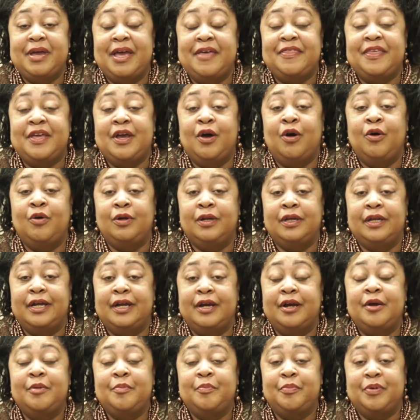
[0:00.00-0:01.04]
at the Eau
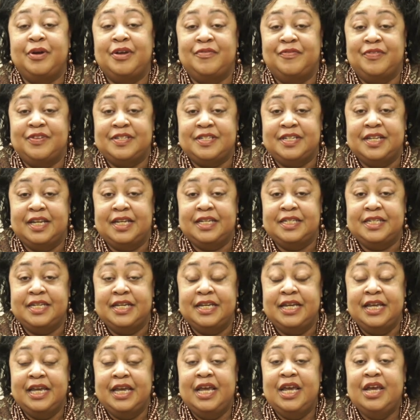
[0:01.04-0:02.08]
Claire Print
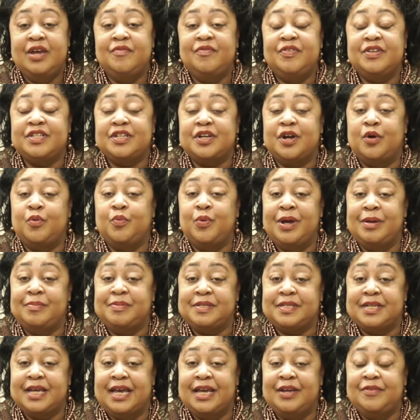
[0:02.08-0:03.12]
Facility. Visit our
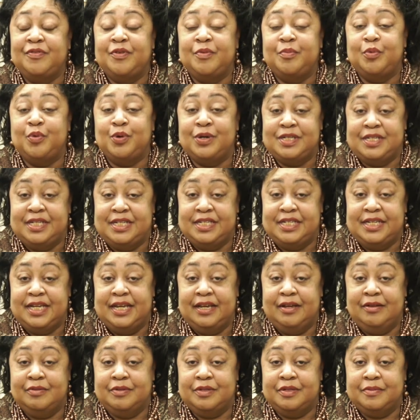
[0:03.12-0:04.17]
website for more
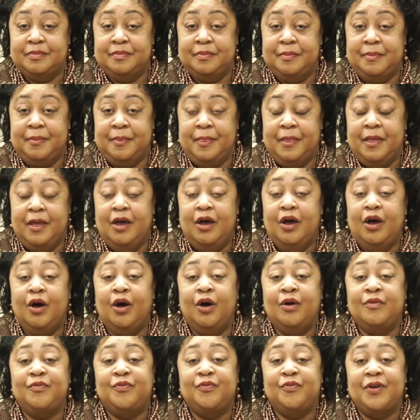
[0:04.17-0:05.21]
details.
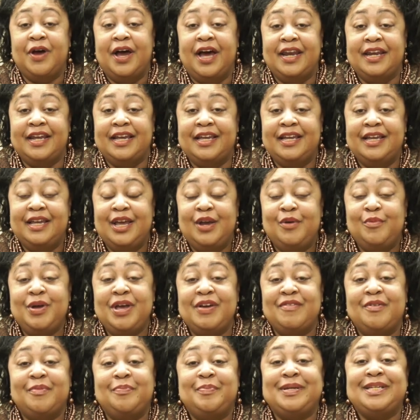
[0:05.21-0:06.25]
On Friday, we
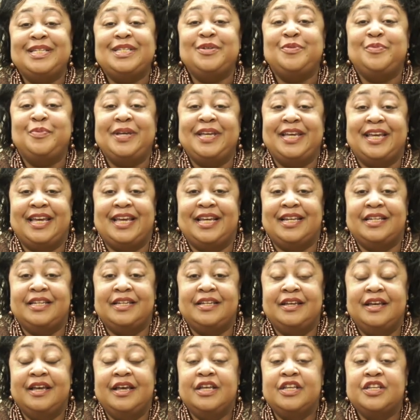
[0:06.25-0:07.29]
have a busy weekend,
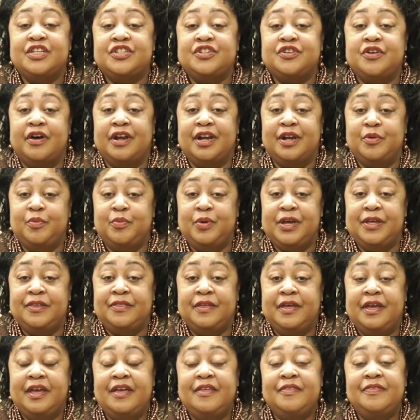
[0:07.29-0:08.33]
starting with
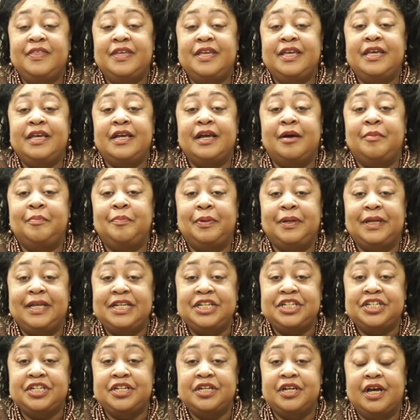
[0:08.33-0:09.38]
the
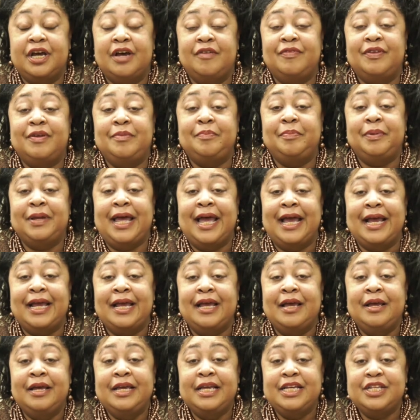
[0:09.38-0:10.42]
completion of the Black
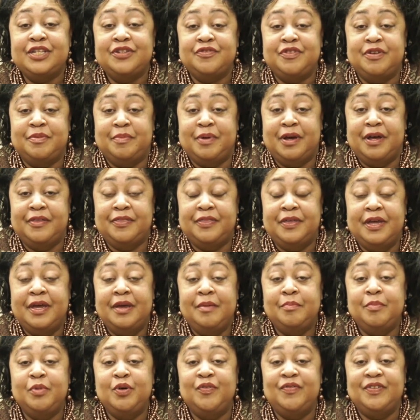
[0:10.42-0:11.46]
History Month
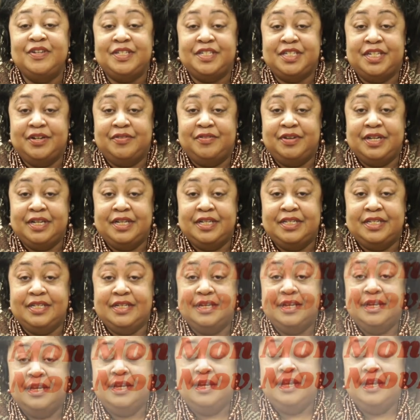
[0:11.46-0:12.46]
movie series.